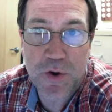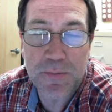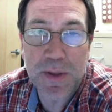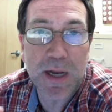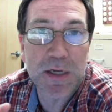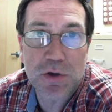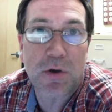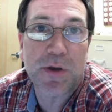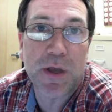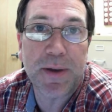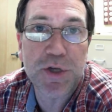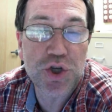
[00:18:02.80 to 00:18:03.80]
30 minutes
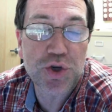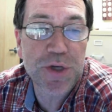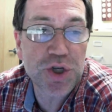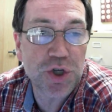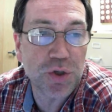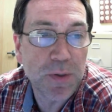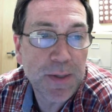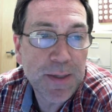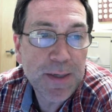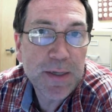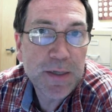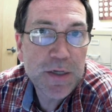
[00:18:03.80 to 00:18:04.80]
talking about your issue.
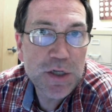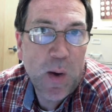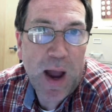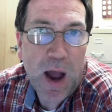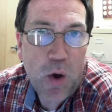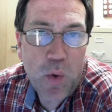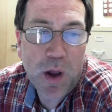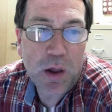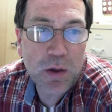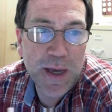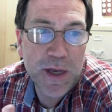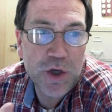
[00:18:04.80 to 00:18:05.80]
So how
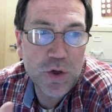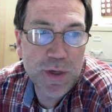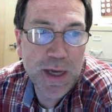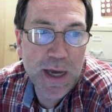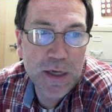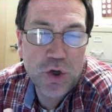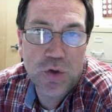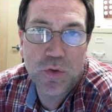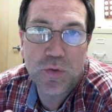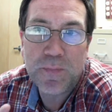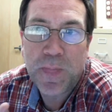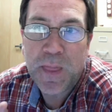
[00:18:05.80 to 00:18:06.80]
well can you get
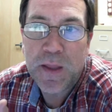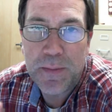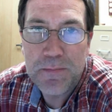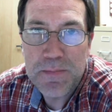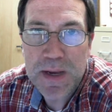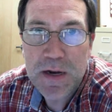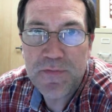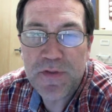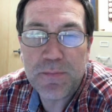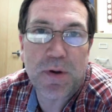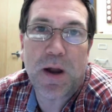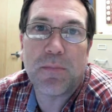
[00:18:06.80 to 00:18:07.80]
to the meat
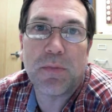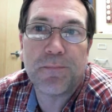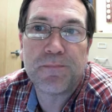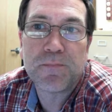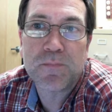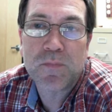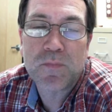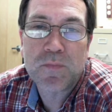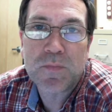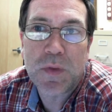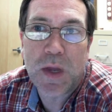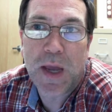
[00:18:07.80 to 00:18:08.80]
of the problem
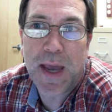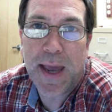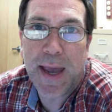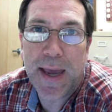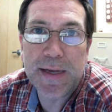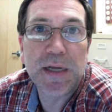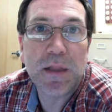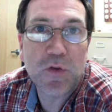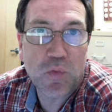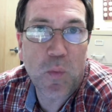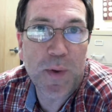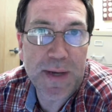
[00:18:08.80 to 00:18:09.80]
and tell
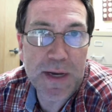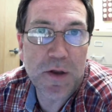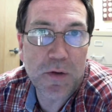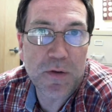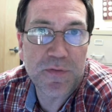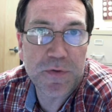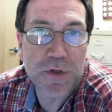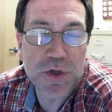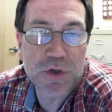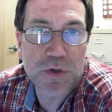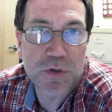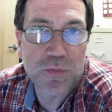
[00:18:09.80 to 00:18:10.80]
us what we need to know
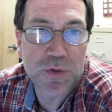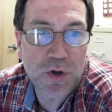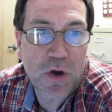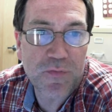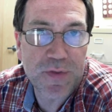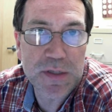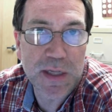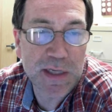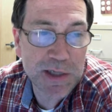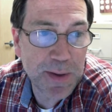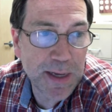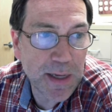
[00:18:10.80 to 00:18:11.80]
to resolve this
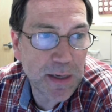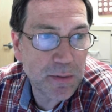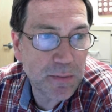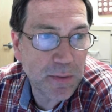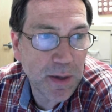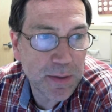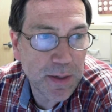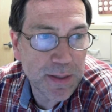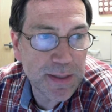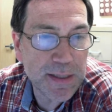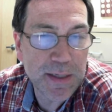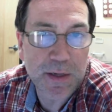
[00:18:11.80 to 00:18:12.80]
thing, to make it
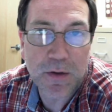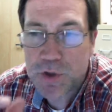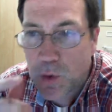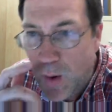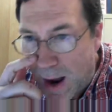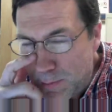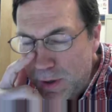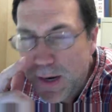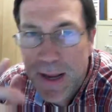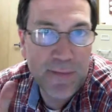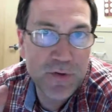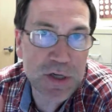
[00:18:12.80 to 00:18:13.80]
a detail. So I'm
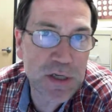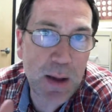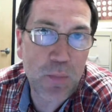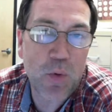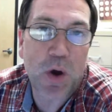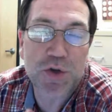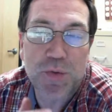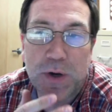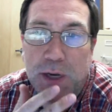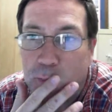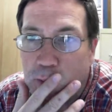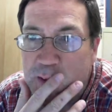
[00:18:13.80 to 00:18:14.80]
going to have a stopwatch
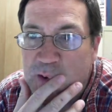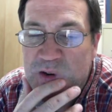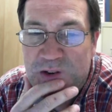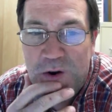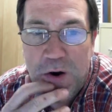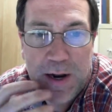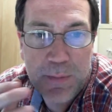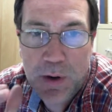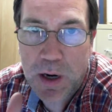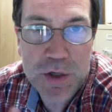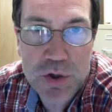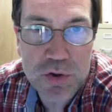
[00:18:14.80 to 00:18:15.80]
running when you start. I'm
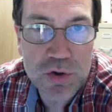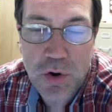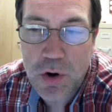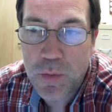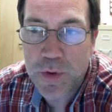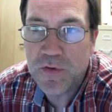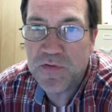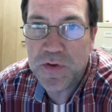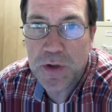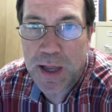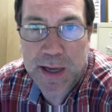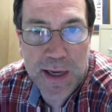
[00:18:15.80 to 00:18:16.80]
going to let you start when you
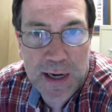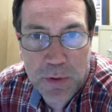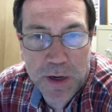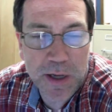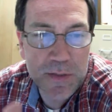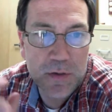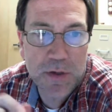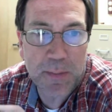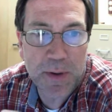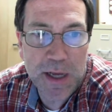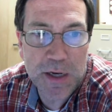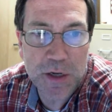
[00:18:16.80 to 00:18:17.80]
feel like it. I'm going
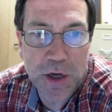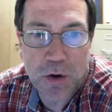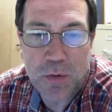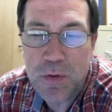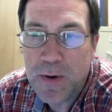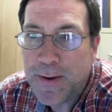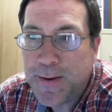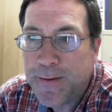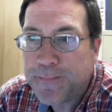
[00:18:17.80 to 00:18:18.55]
to hit go.